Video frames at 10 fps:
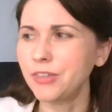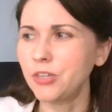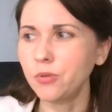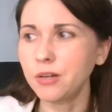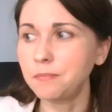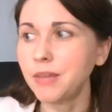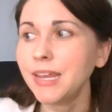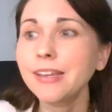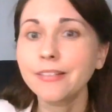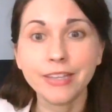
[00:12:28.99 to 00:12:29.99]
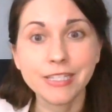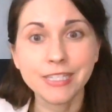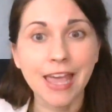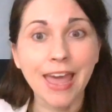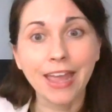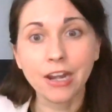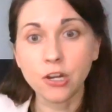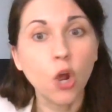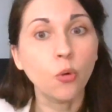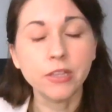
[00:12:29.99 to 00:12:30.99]
you would immediately say
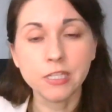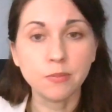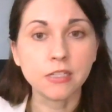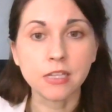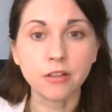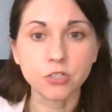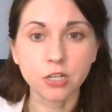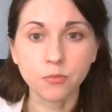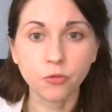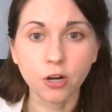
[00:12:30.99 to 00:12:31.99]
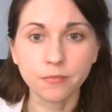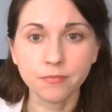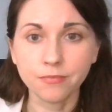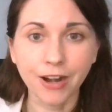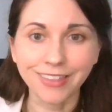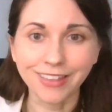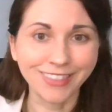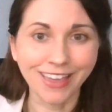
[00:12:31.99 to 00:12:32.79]
no one speaks English anymore, right?